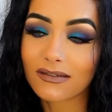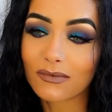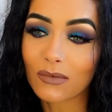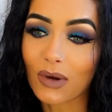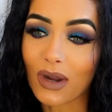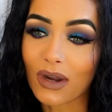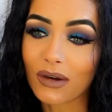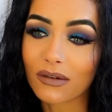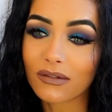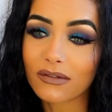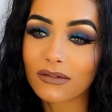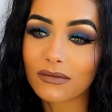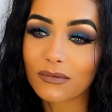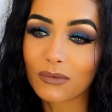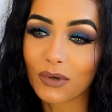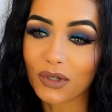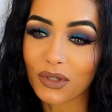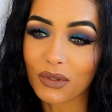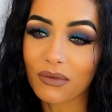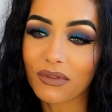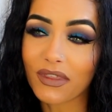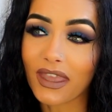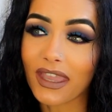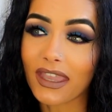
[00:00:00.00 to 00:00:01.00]
well
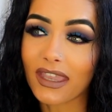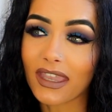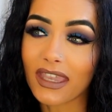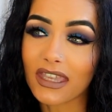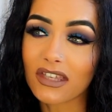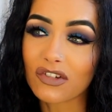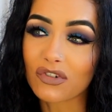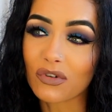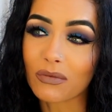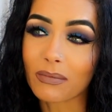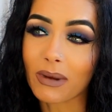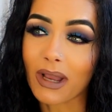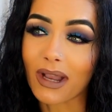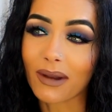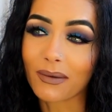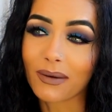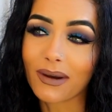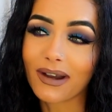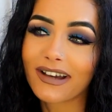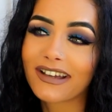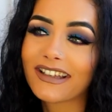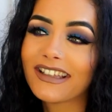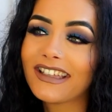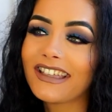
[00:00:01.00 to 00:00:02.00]
what you think is your
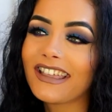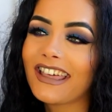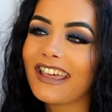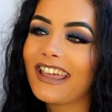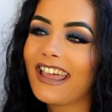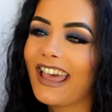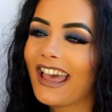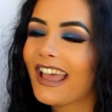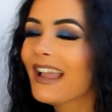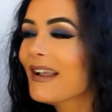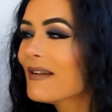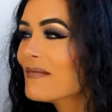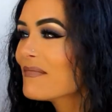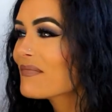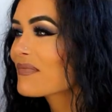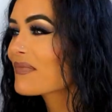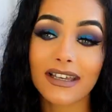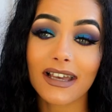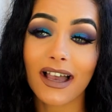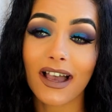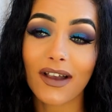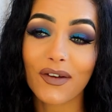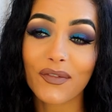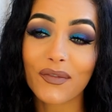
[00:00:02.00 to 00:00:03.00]
power i
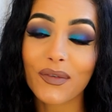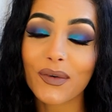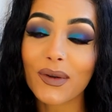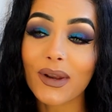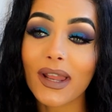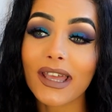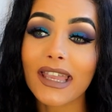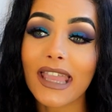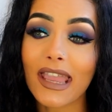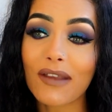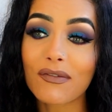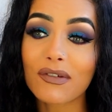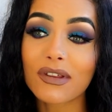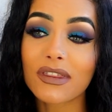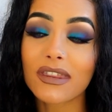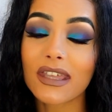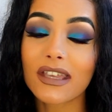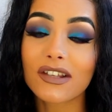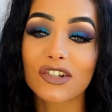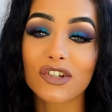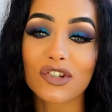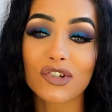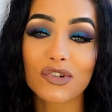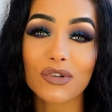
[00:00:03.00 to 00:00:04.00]
feel like
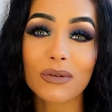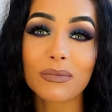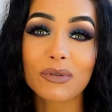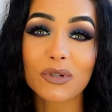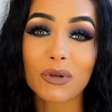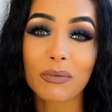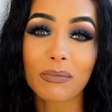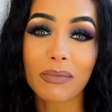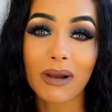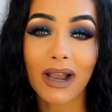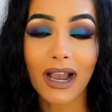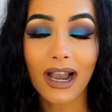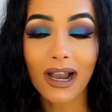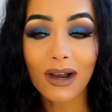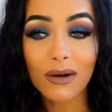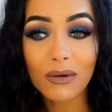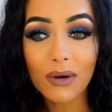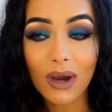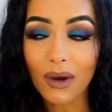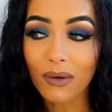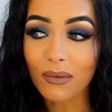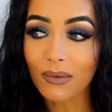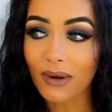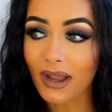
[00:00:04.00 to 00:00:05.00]
everything just strips your
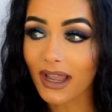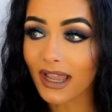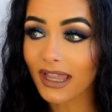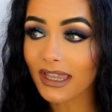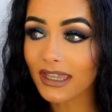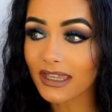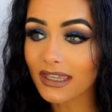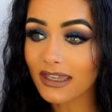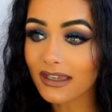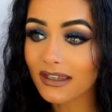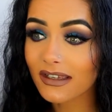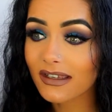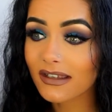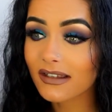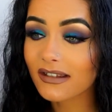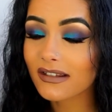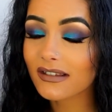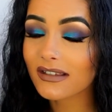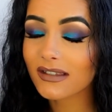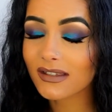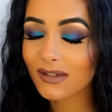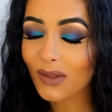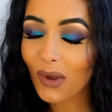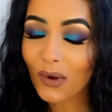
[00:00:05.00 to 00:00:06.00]
power away
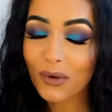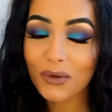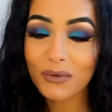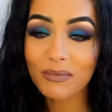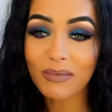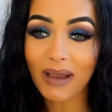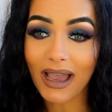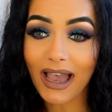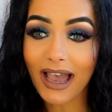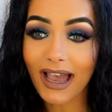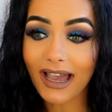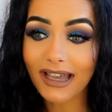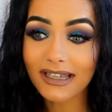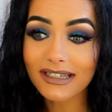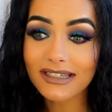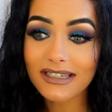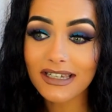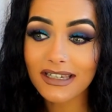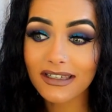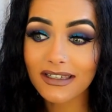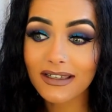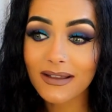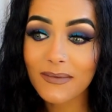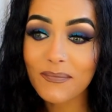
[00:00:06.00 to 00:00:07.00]
so bad
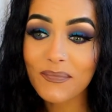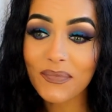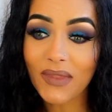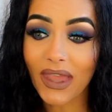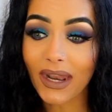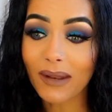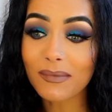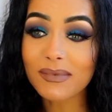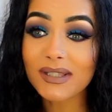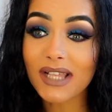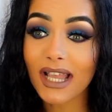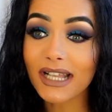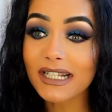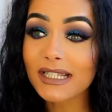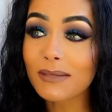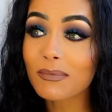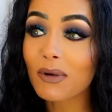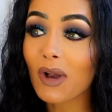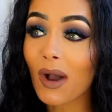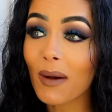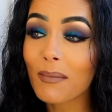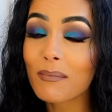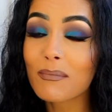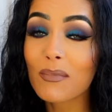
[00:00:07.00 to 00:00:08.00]
and i'm starting to
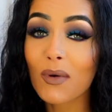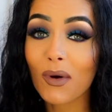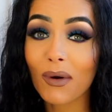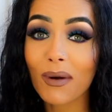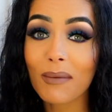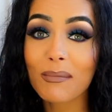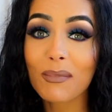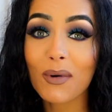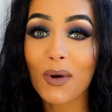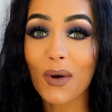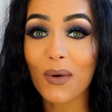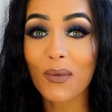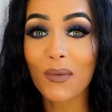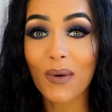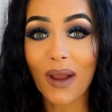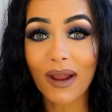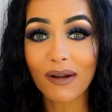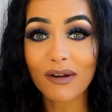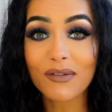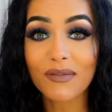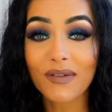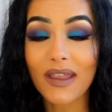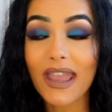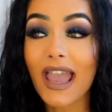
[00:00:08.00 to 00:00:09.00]
become more and more
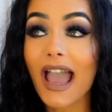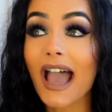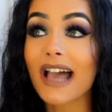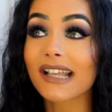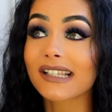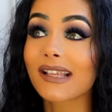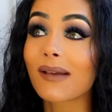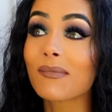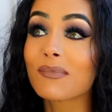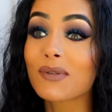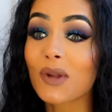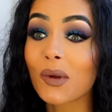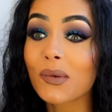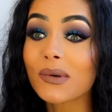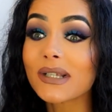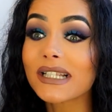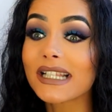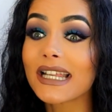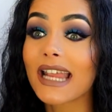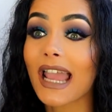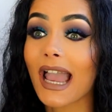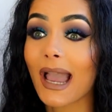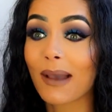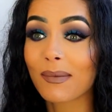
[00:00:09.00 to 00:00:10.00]
aware of it as i'm
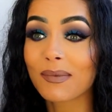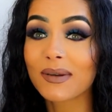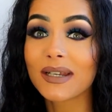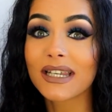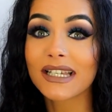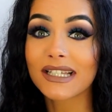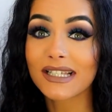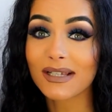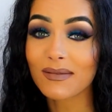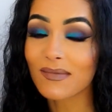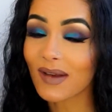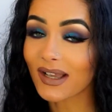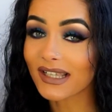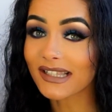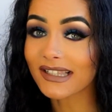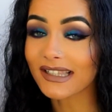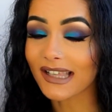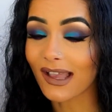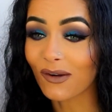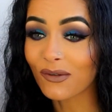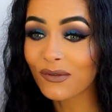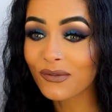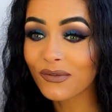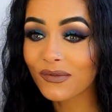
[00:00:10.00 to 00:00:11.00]
noticing it happening to
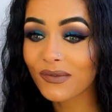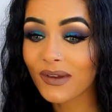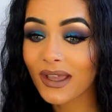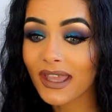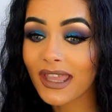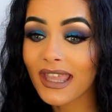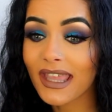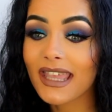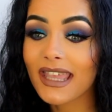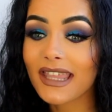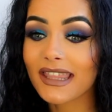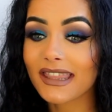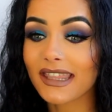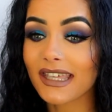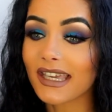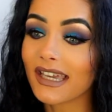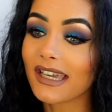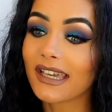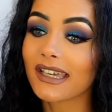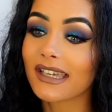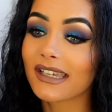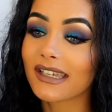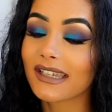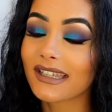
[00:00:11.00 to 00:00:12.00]
myself
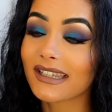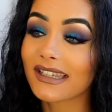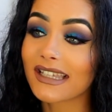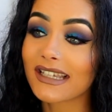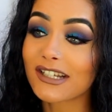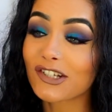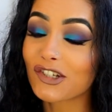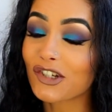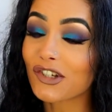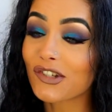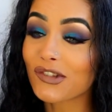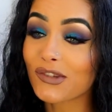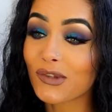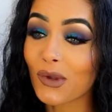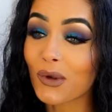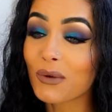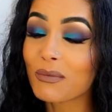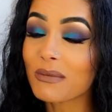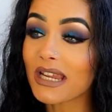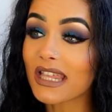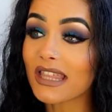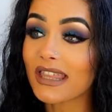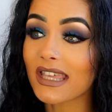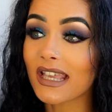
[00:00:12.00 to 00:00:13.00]
that there's just so
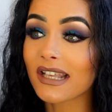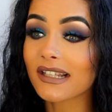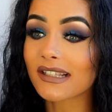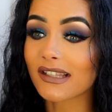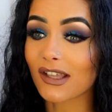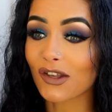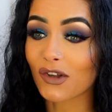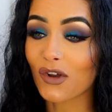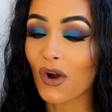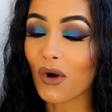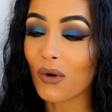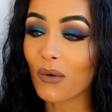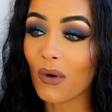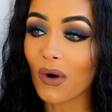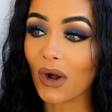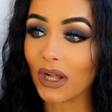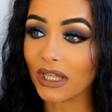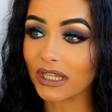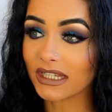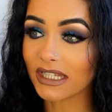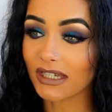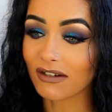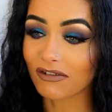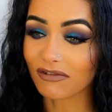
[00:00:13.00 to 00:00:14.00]
many things that go
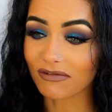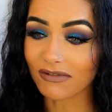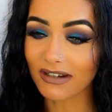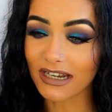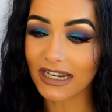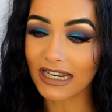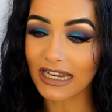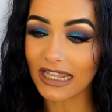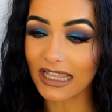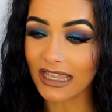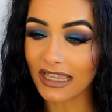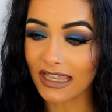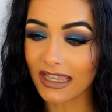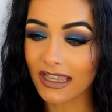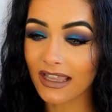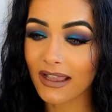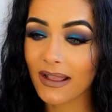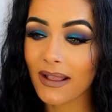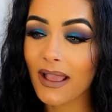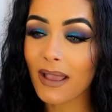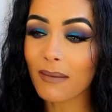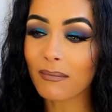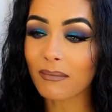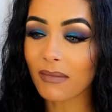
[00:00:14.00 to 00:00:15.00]
on that really
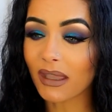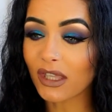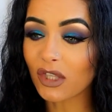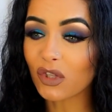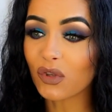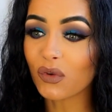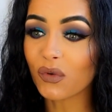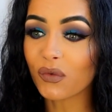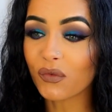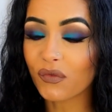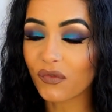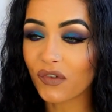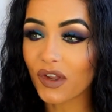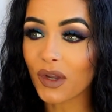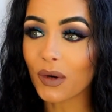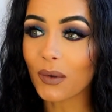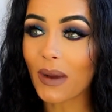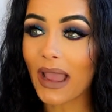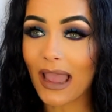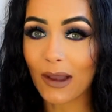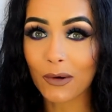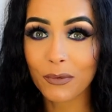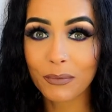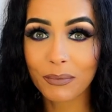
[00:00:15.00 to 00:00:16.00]
make you feel
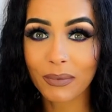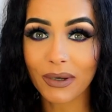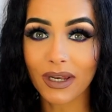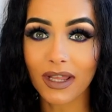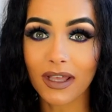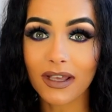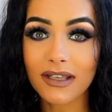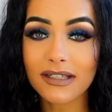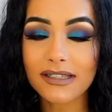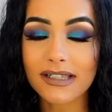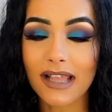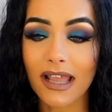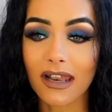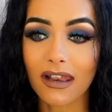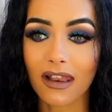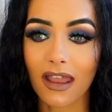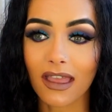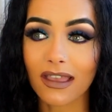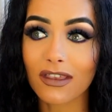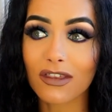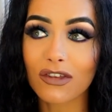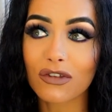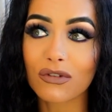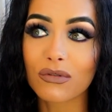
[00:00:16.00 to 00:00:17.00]
helpless and
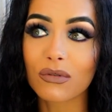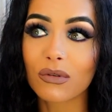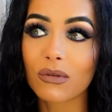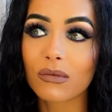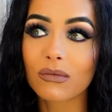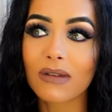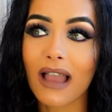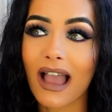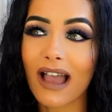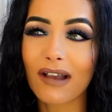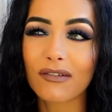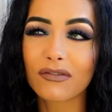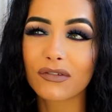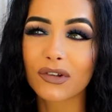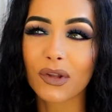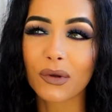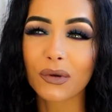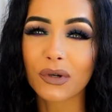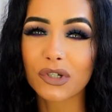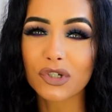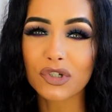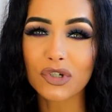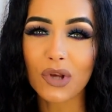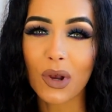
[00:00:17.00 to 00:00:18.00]
like you have
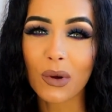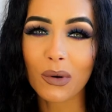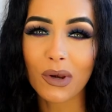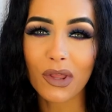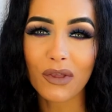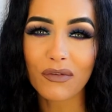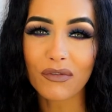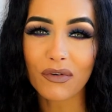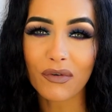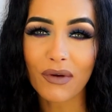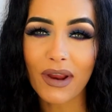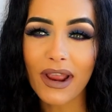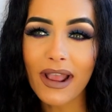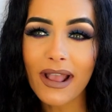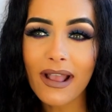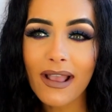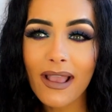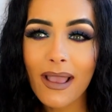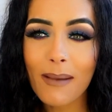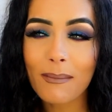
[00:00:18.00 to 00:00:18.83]
no control over it.